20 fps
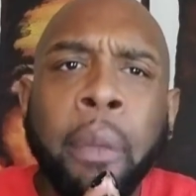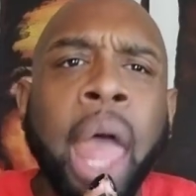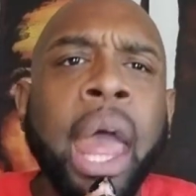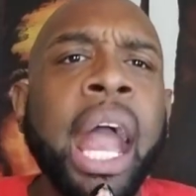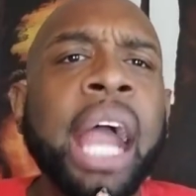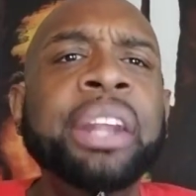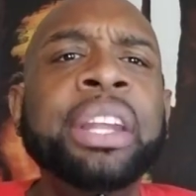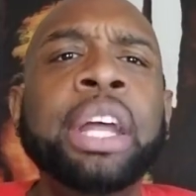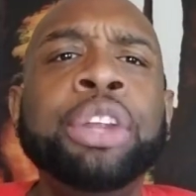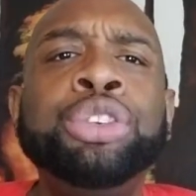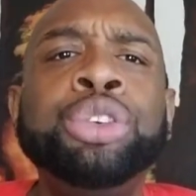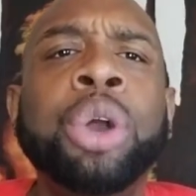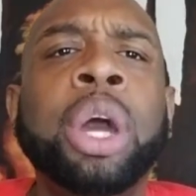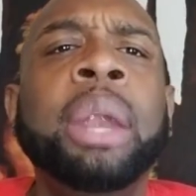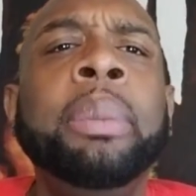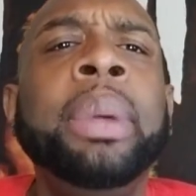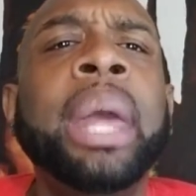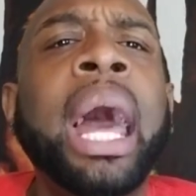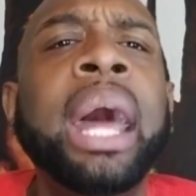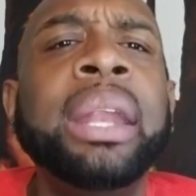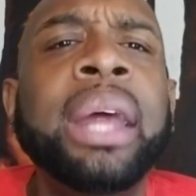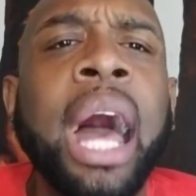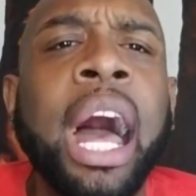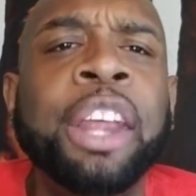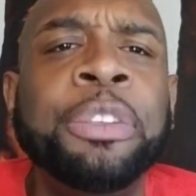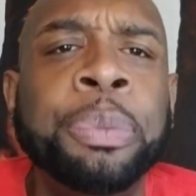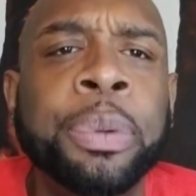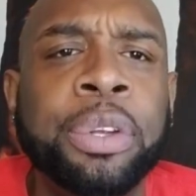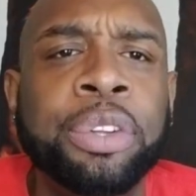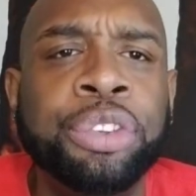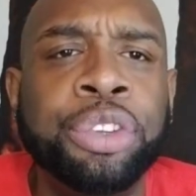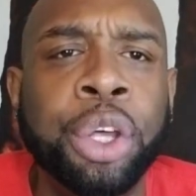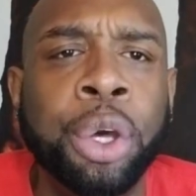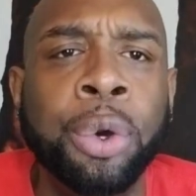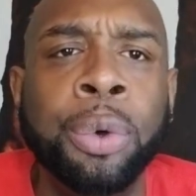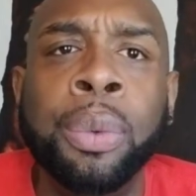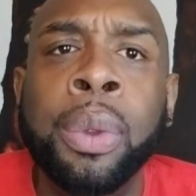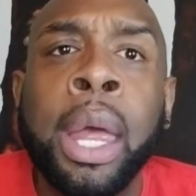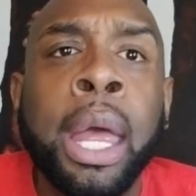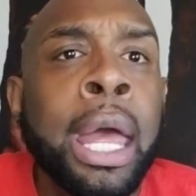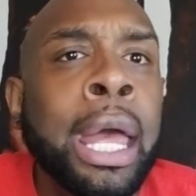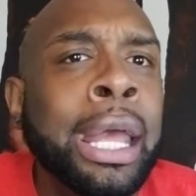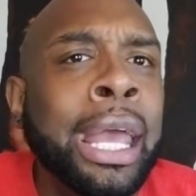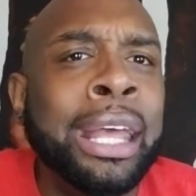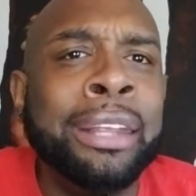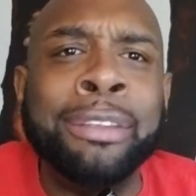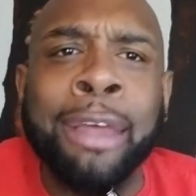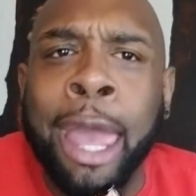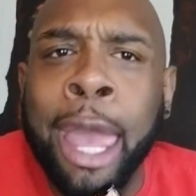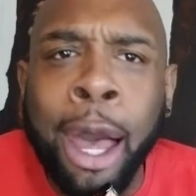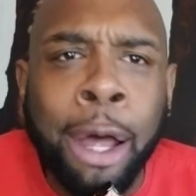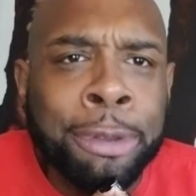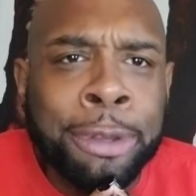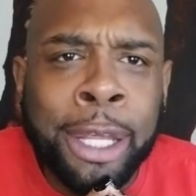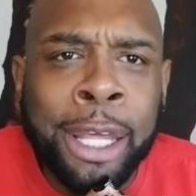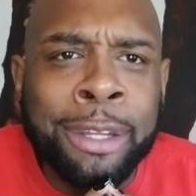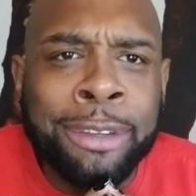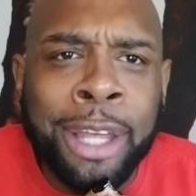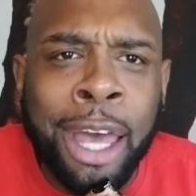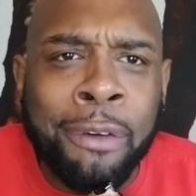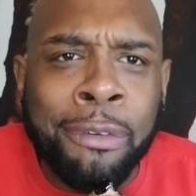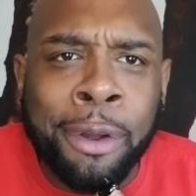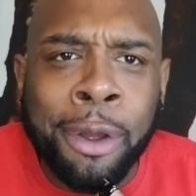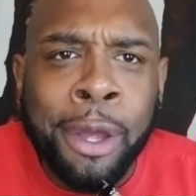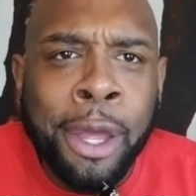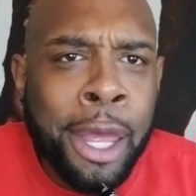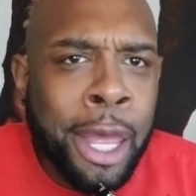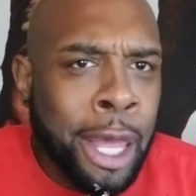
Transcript: and that you're going to be out of the hospital soon. As healthy as ever.